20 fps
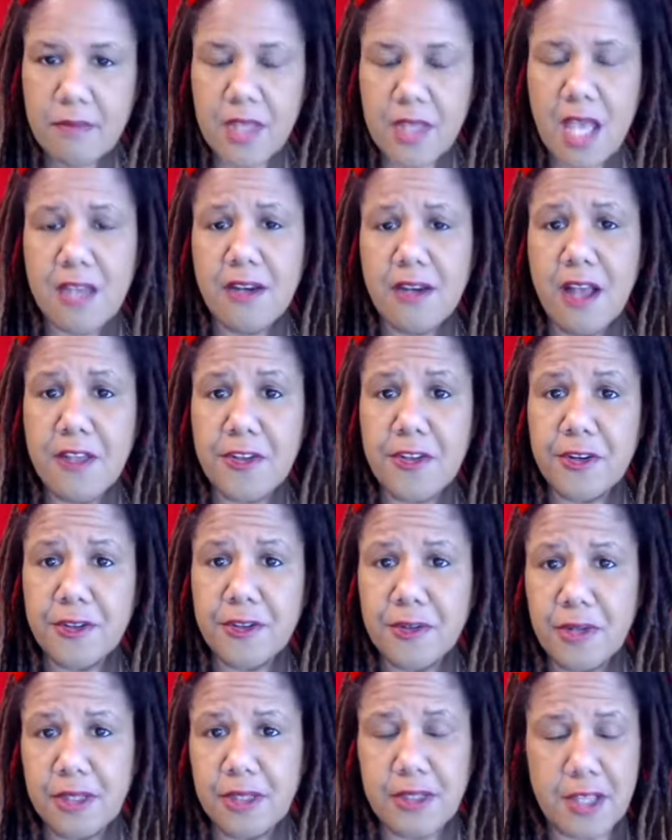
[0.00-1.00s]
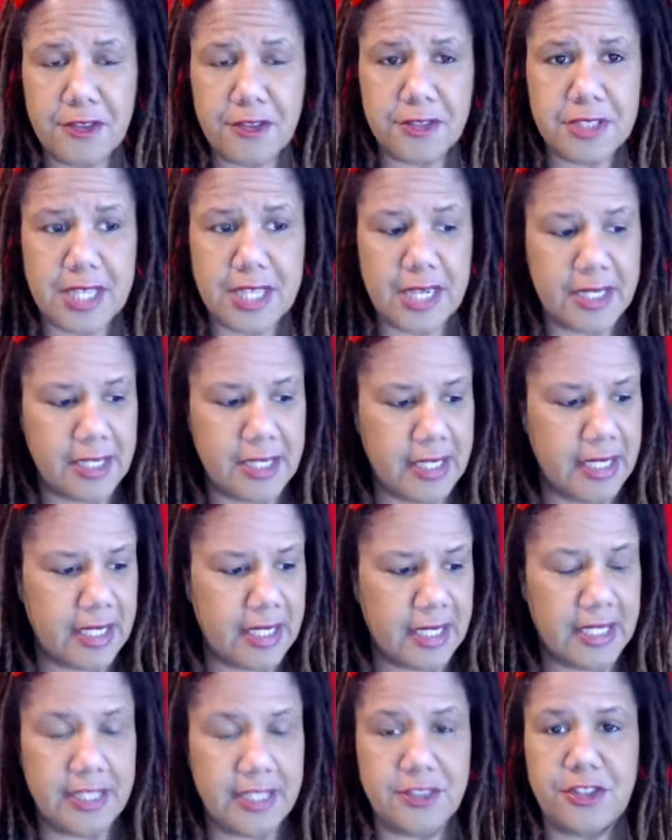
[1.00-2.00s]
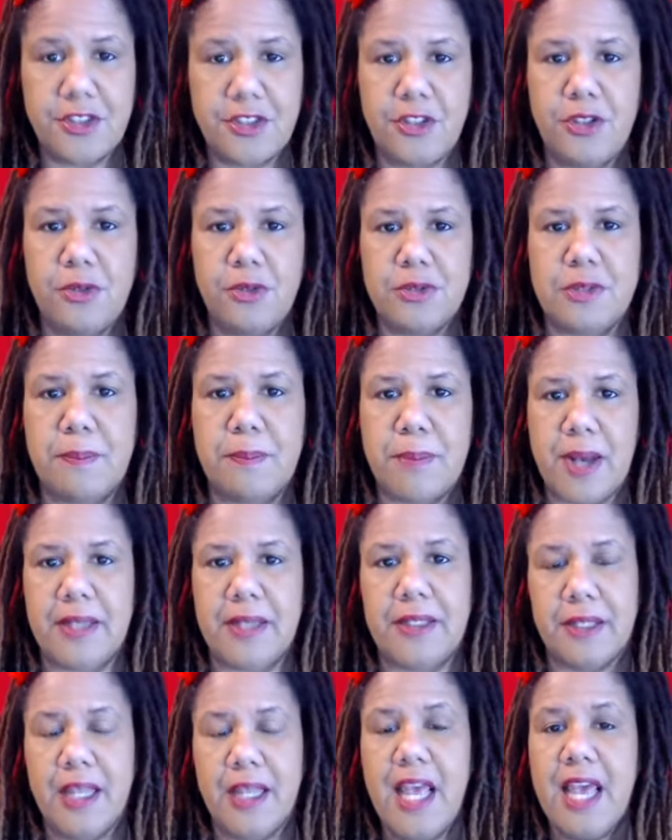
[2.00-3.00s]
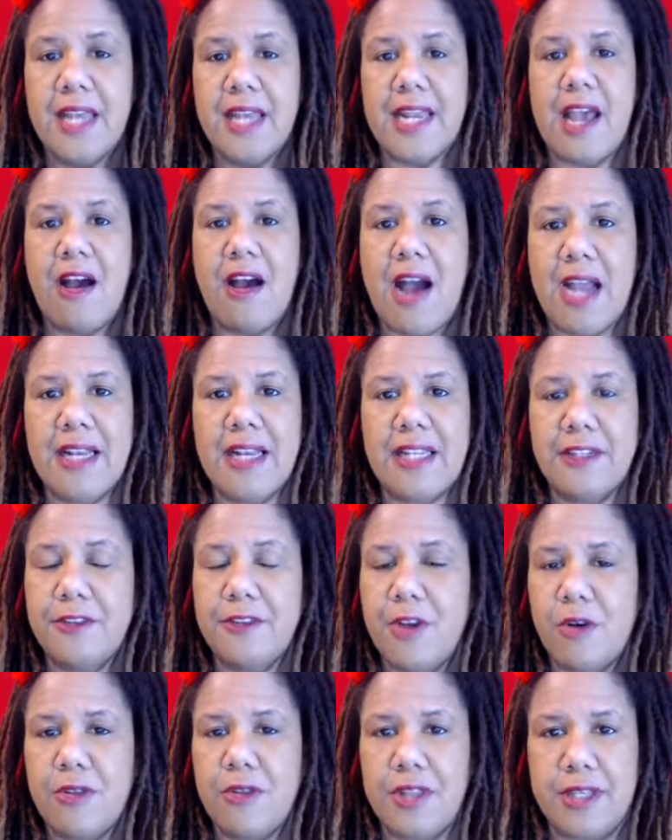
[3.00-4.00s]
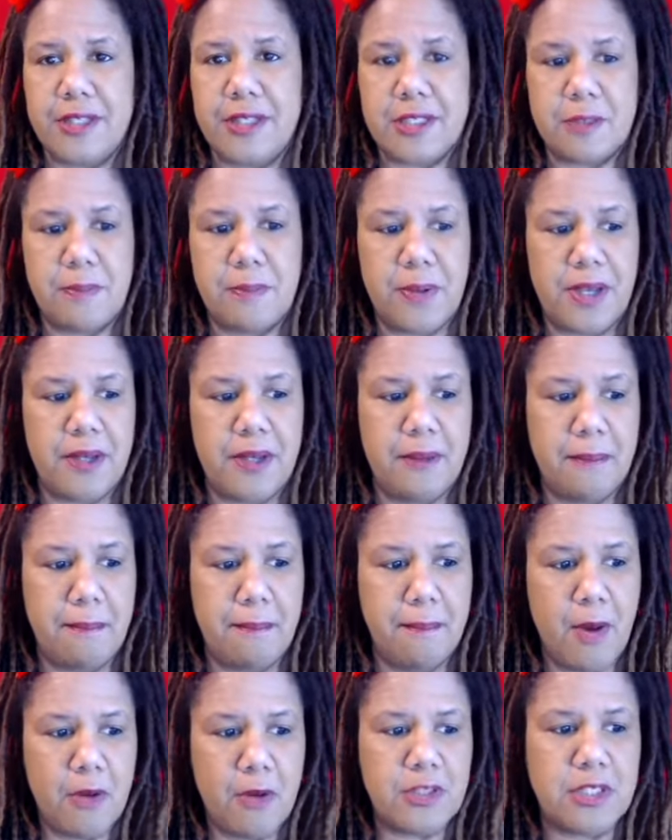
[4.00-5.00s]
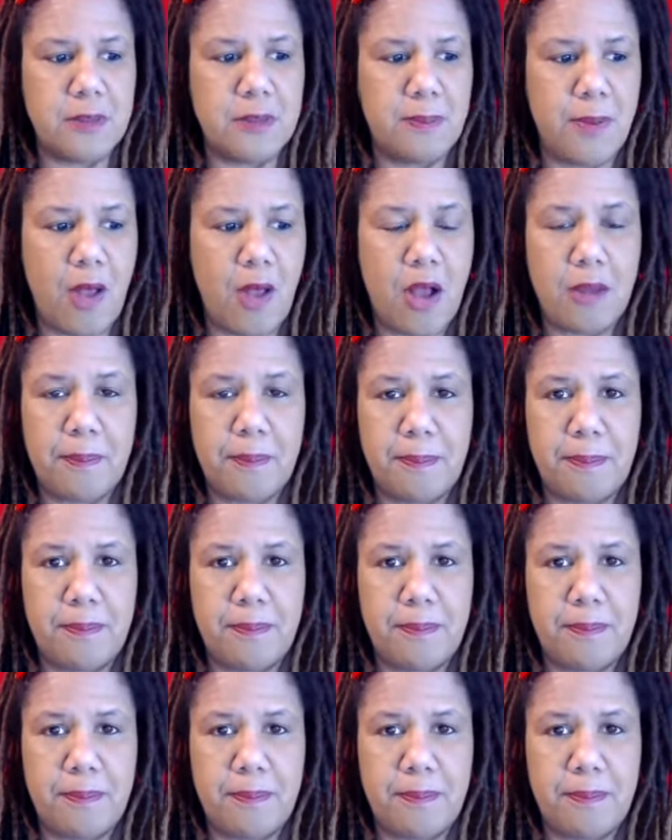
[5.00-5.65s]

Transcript: another technique is to use a button. Now, I didn't know this, but most blog